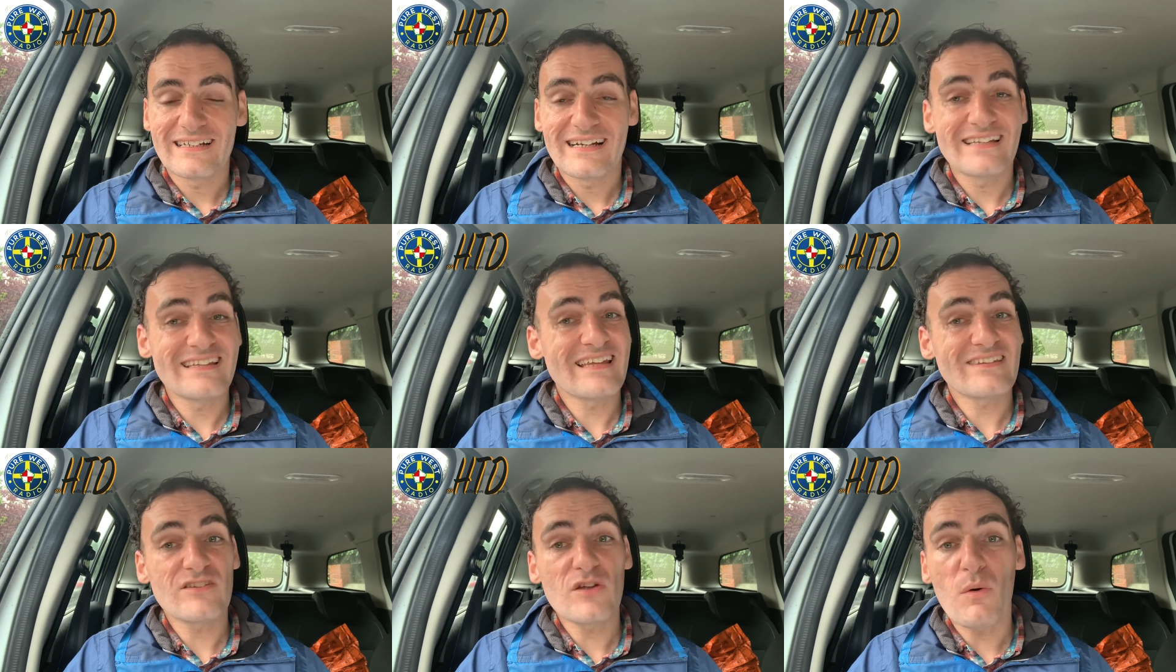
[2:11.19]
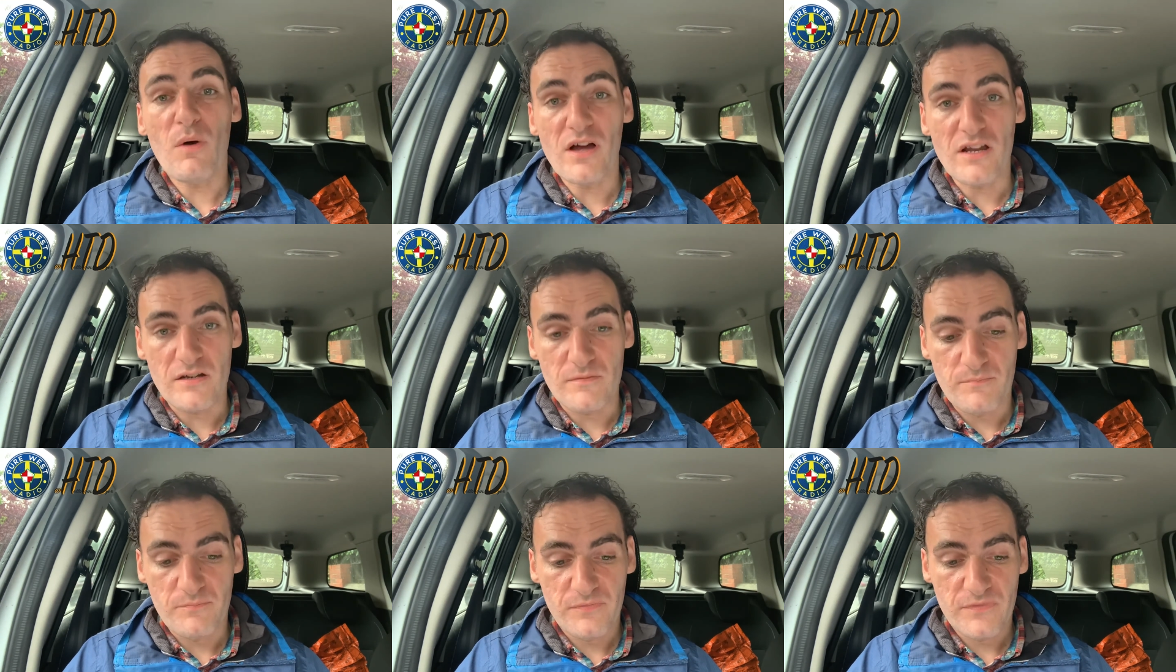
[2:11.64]
And there's no
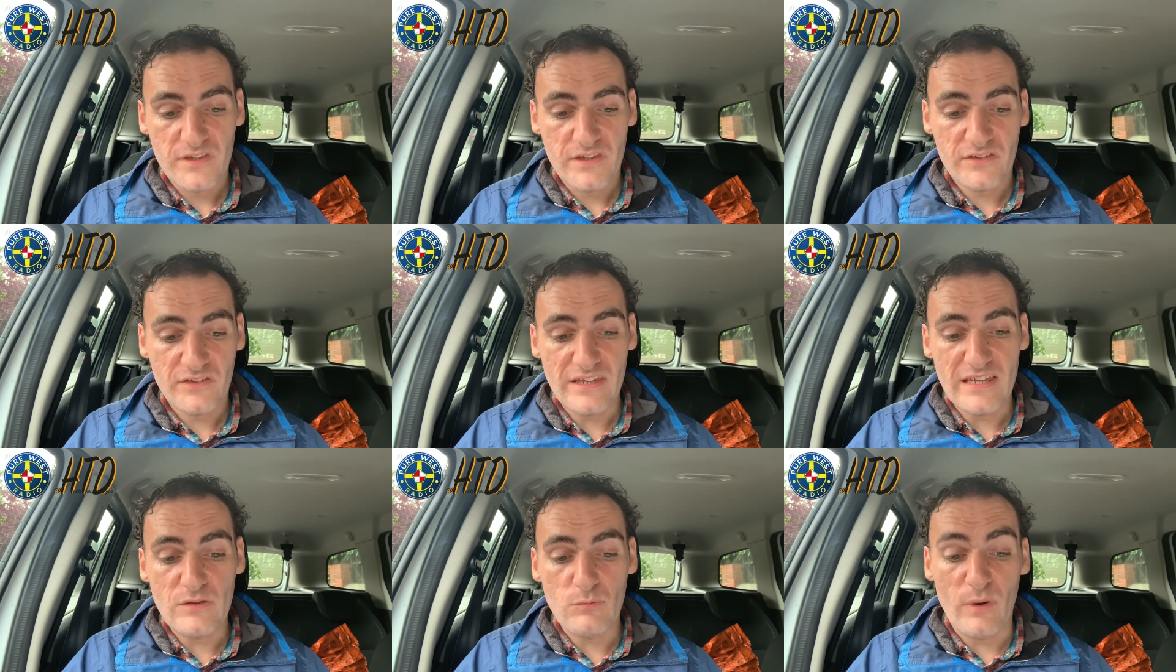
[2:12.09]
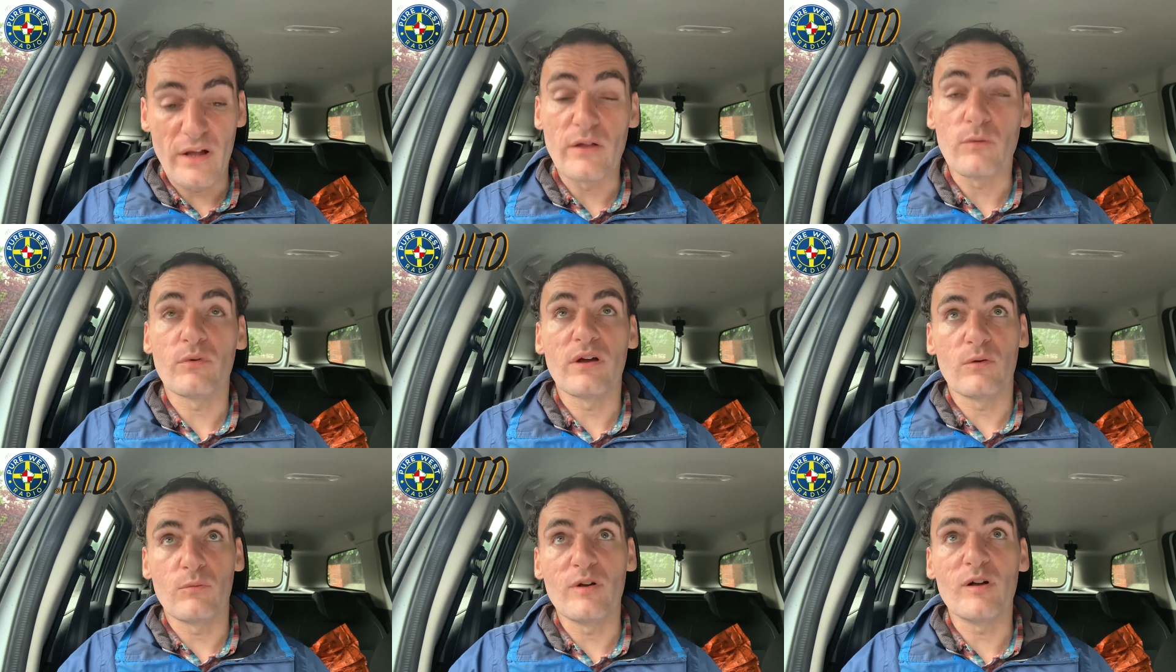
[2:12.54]
un. Sydd, well,
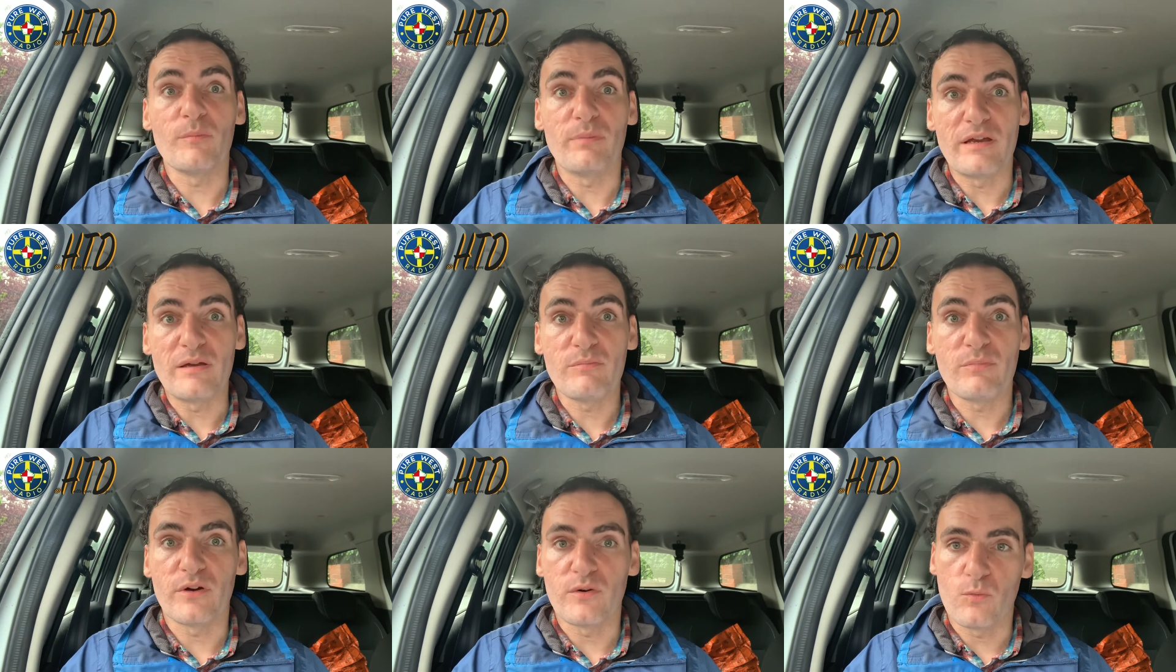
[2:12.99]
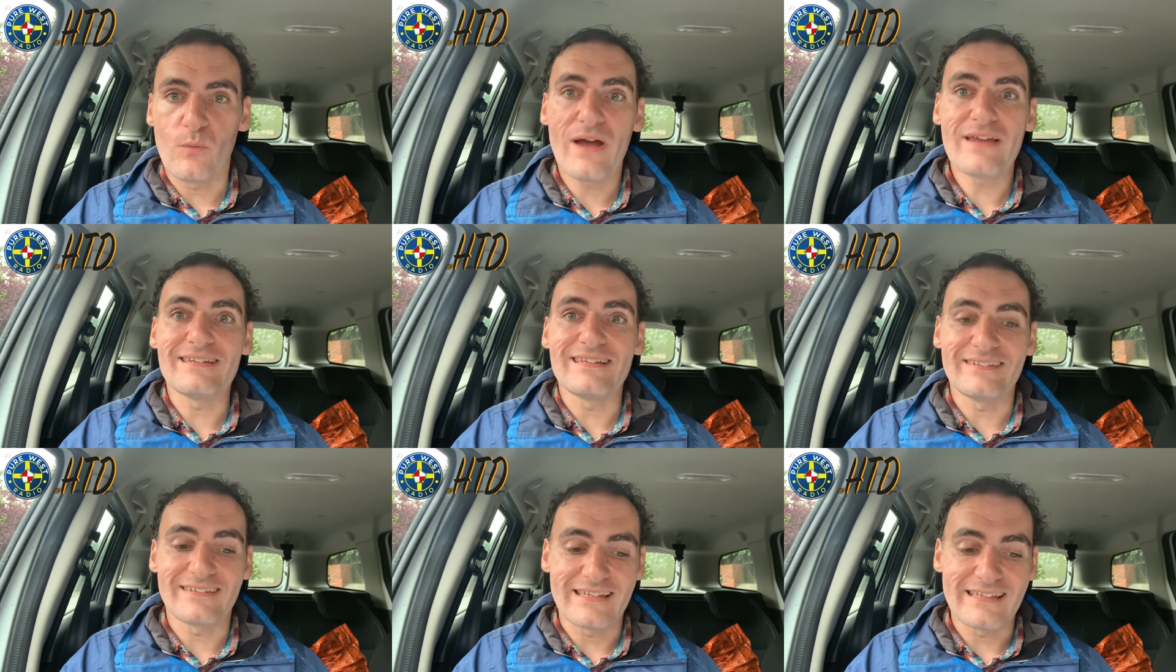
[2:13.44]
there will be, but
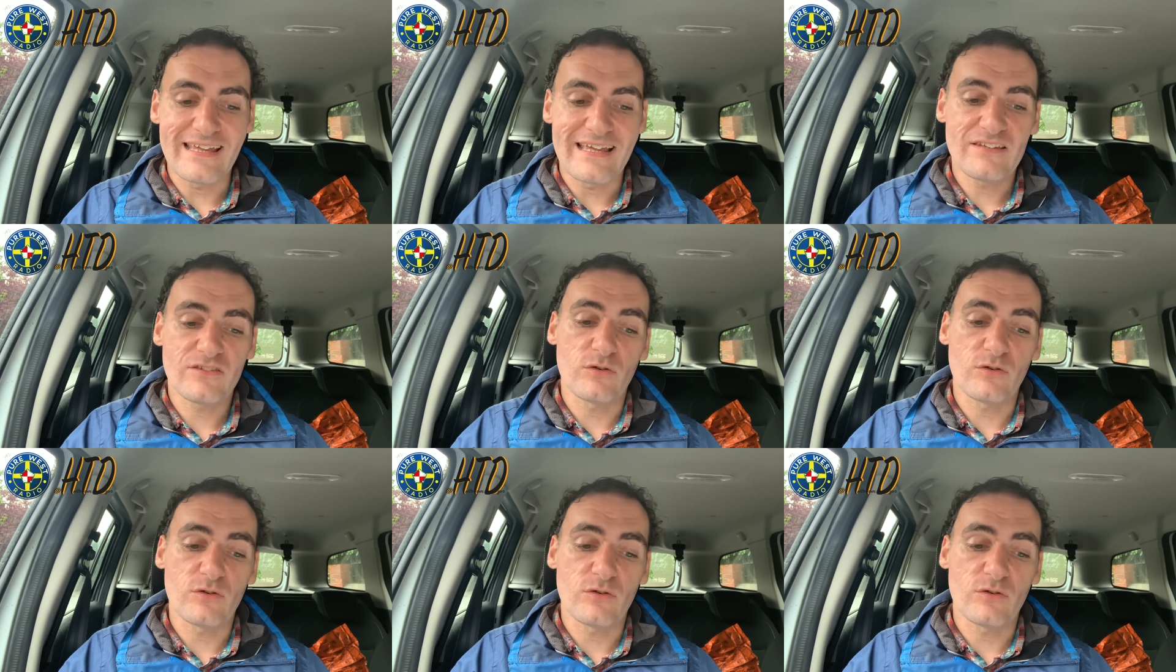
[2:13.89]
wedi's in there,